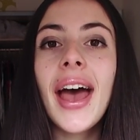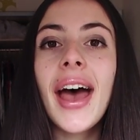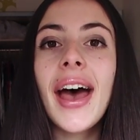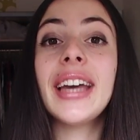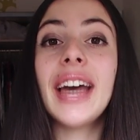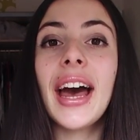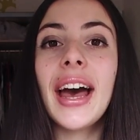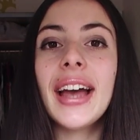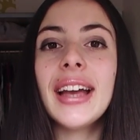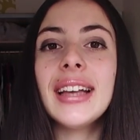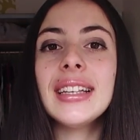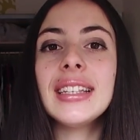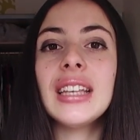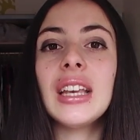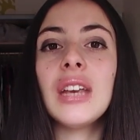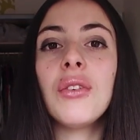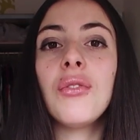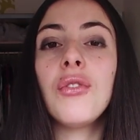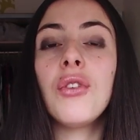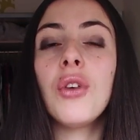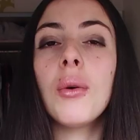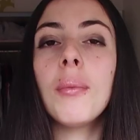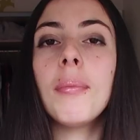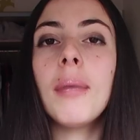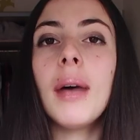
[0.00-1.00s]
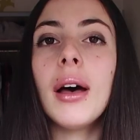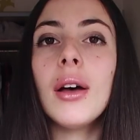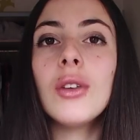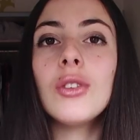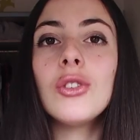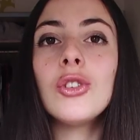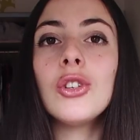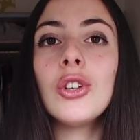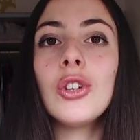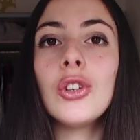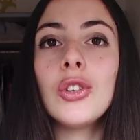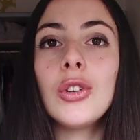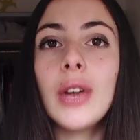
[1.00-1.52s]
Guys, if you're
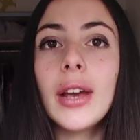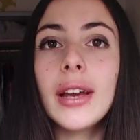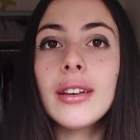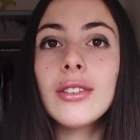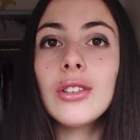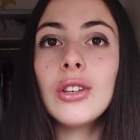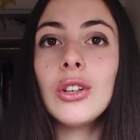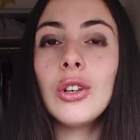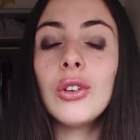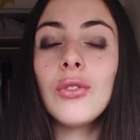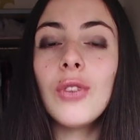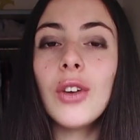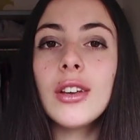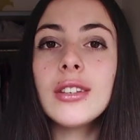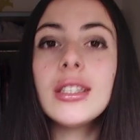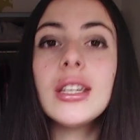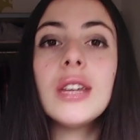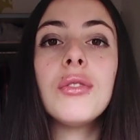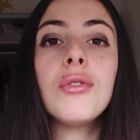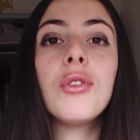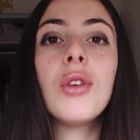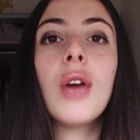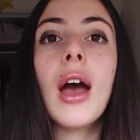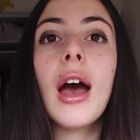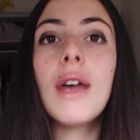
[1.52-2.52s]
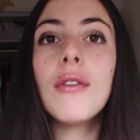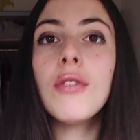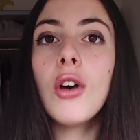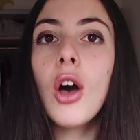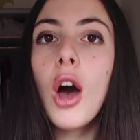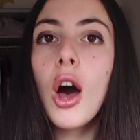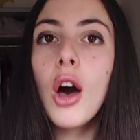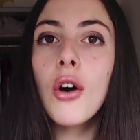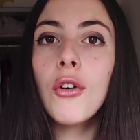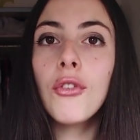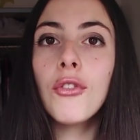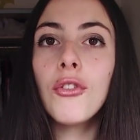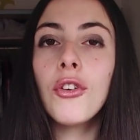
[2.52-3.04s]
about to go to Exeter University, if you have an
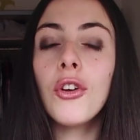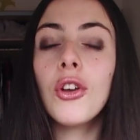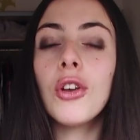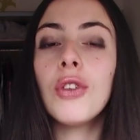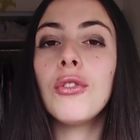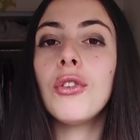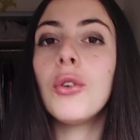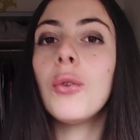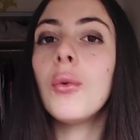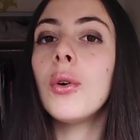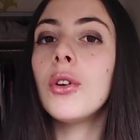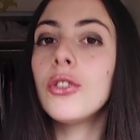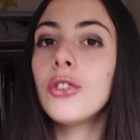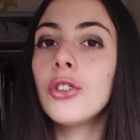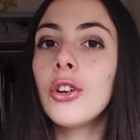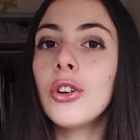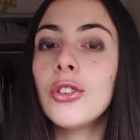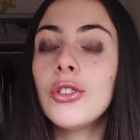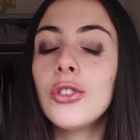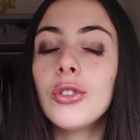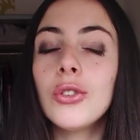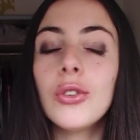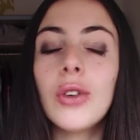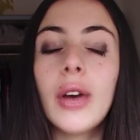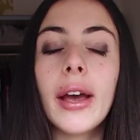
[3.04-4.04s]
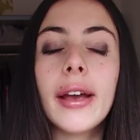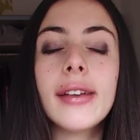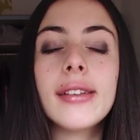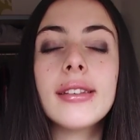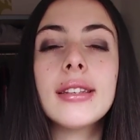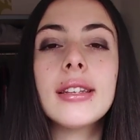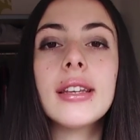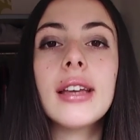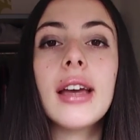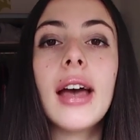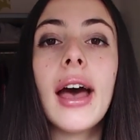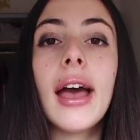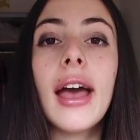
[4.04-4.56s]
offer, if you want to go to
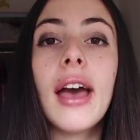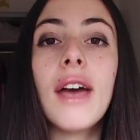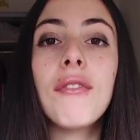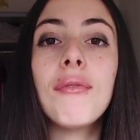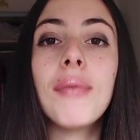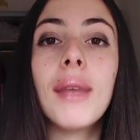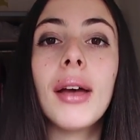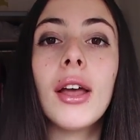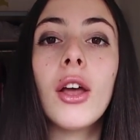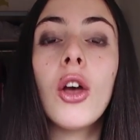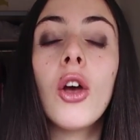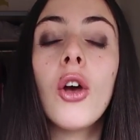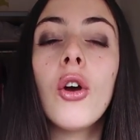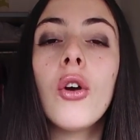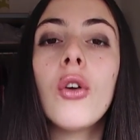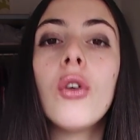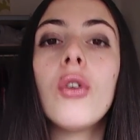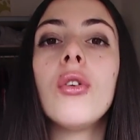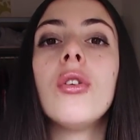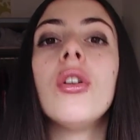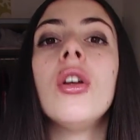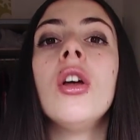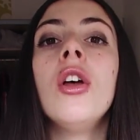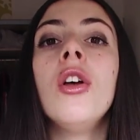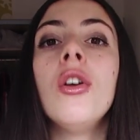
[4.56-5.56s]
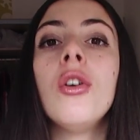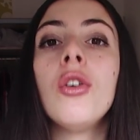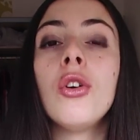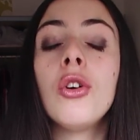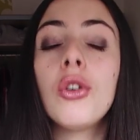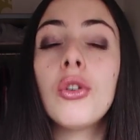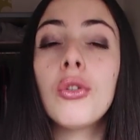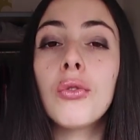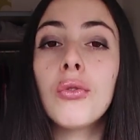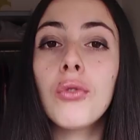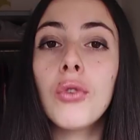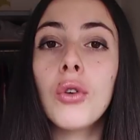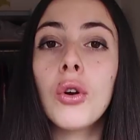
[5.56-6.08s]
Exeter, I have my own
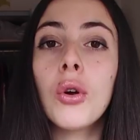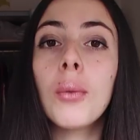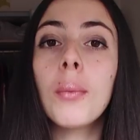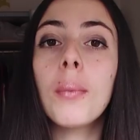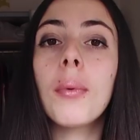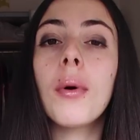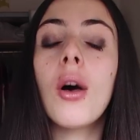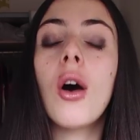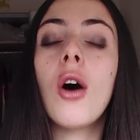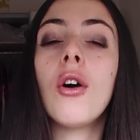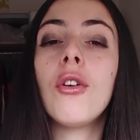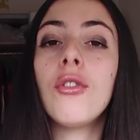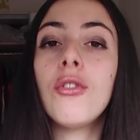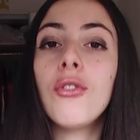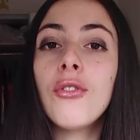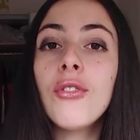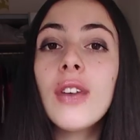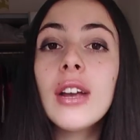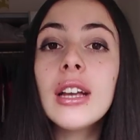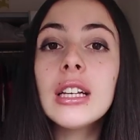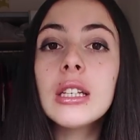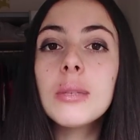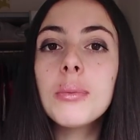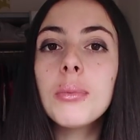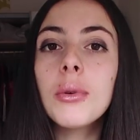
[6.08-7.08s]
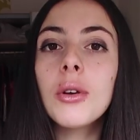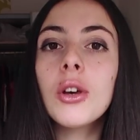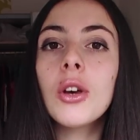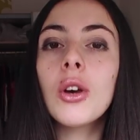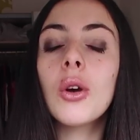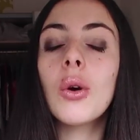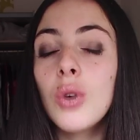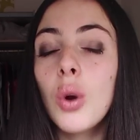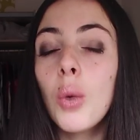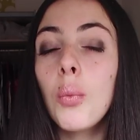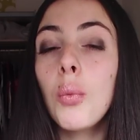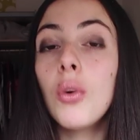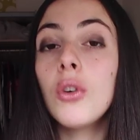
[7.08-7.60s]
group on Facebook.
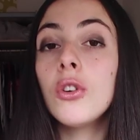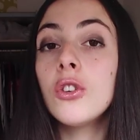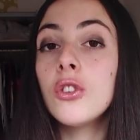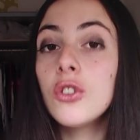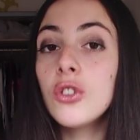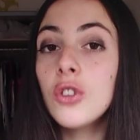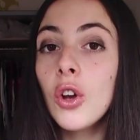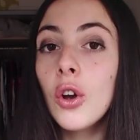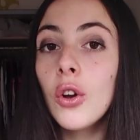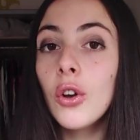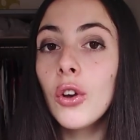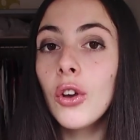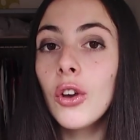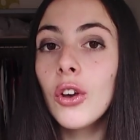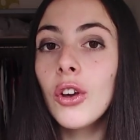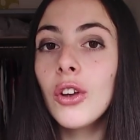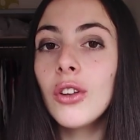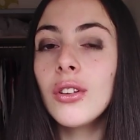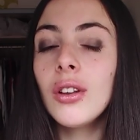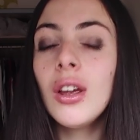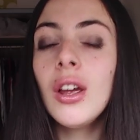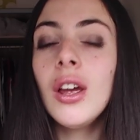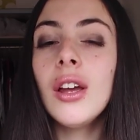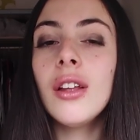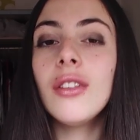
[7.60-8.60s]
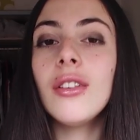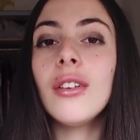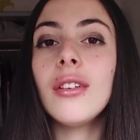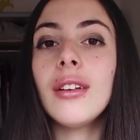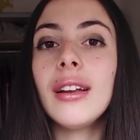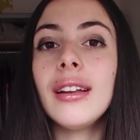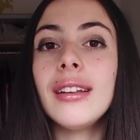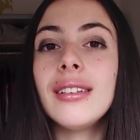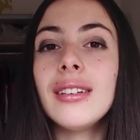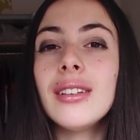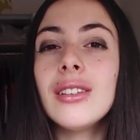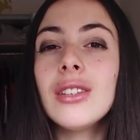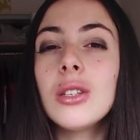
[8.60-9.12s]
The group was so good that
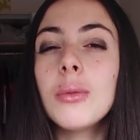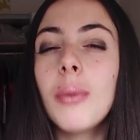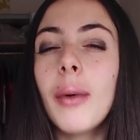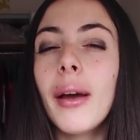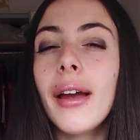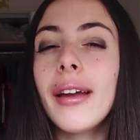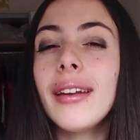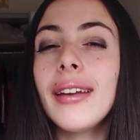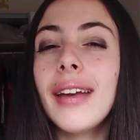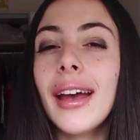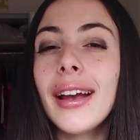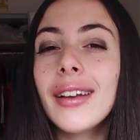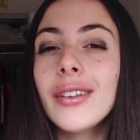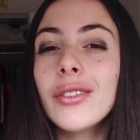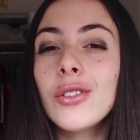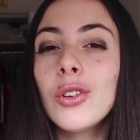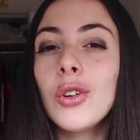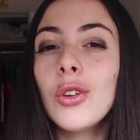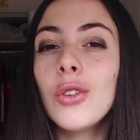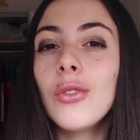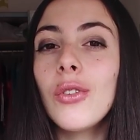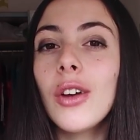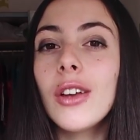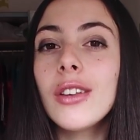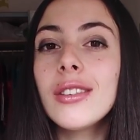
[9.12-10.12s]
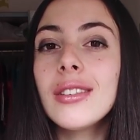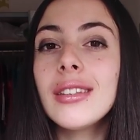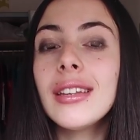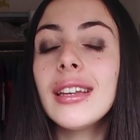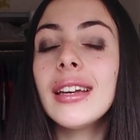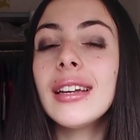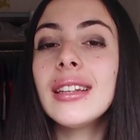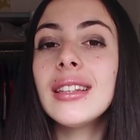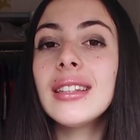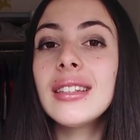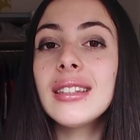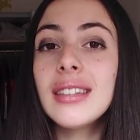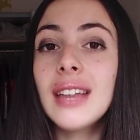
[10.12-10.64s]
it inspired Exeter University
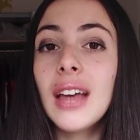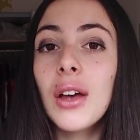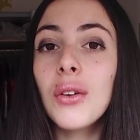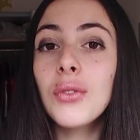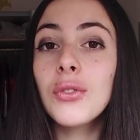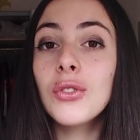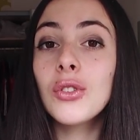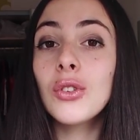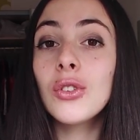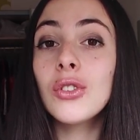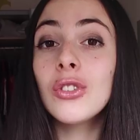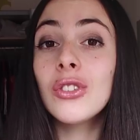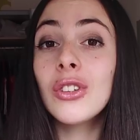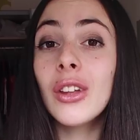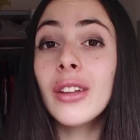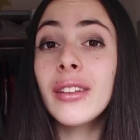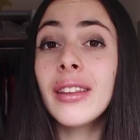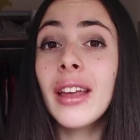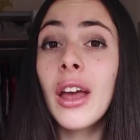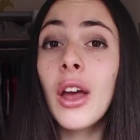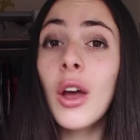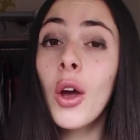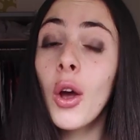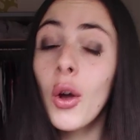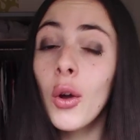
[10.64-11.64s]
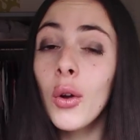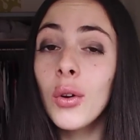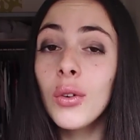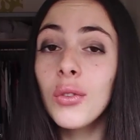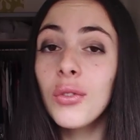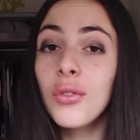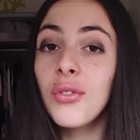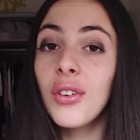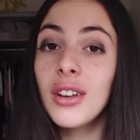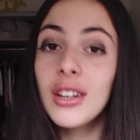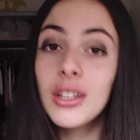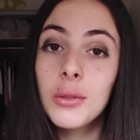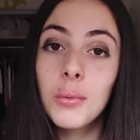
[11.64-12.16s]
itself to start their own
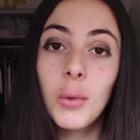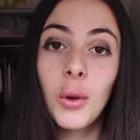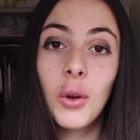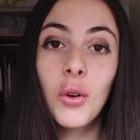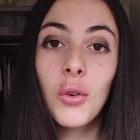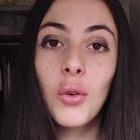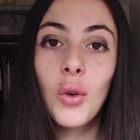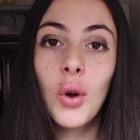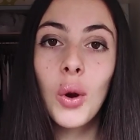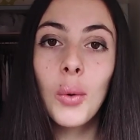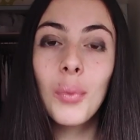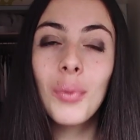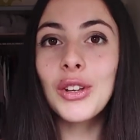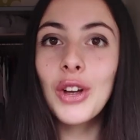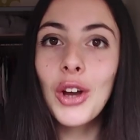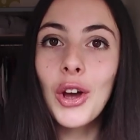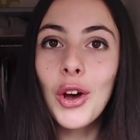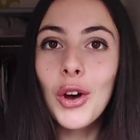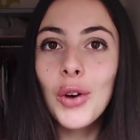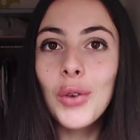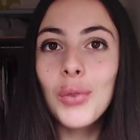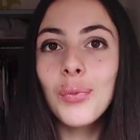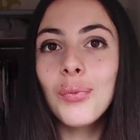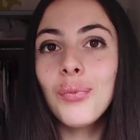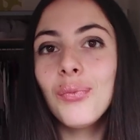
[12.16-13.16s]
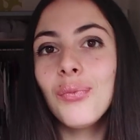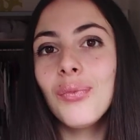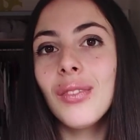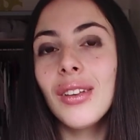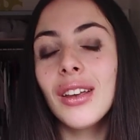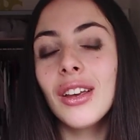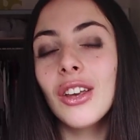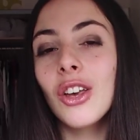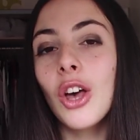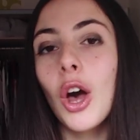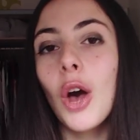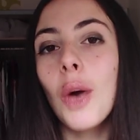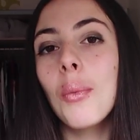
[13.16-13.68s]
Facebook group. You know,
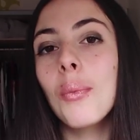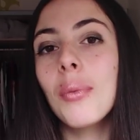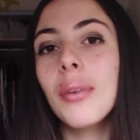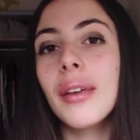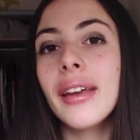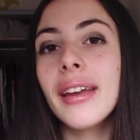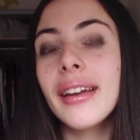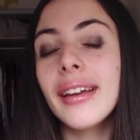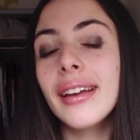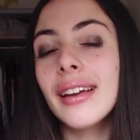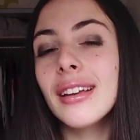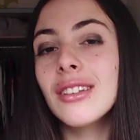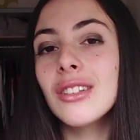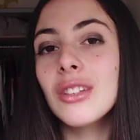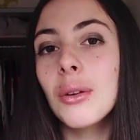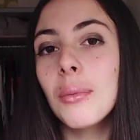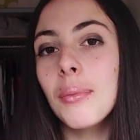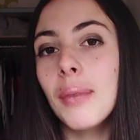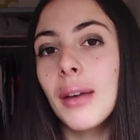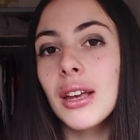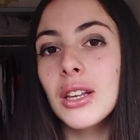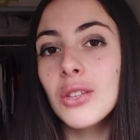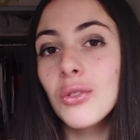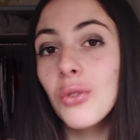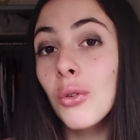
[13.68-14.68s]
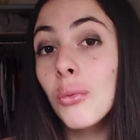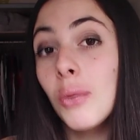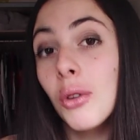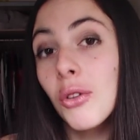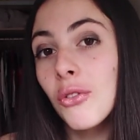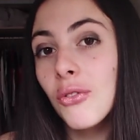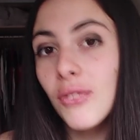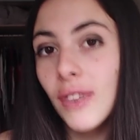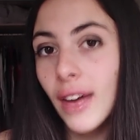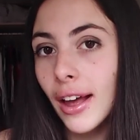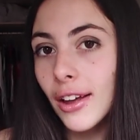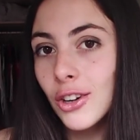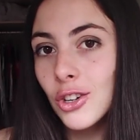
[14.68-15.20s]
copying is the best form of
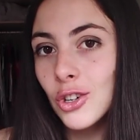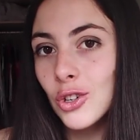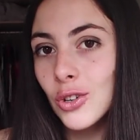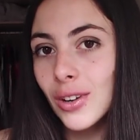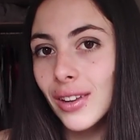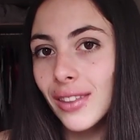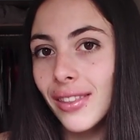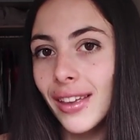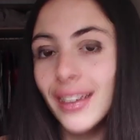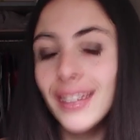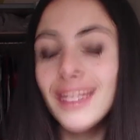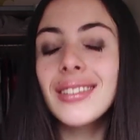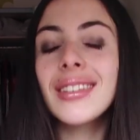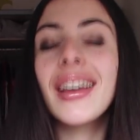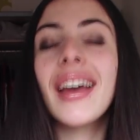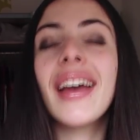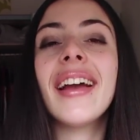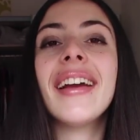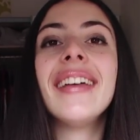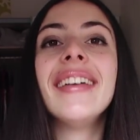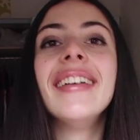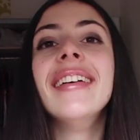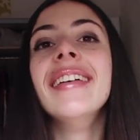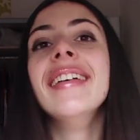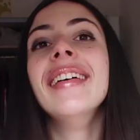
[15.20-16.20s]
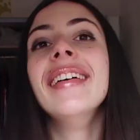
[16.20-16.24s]
flattery, they say.